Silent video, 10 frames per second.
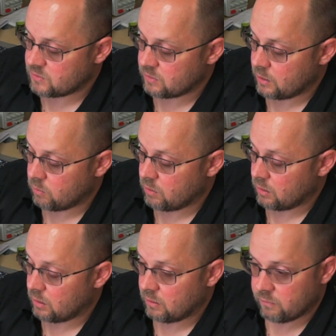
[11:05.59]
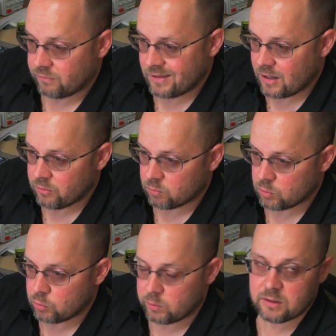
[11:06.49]
so that way if down the
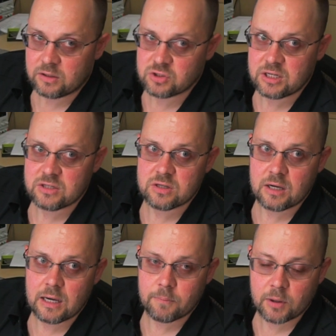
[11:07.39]
road we need to change the app,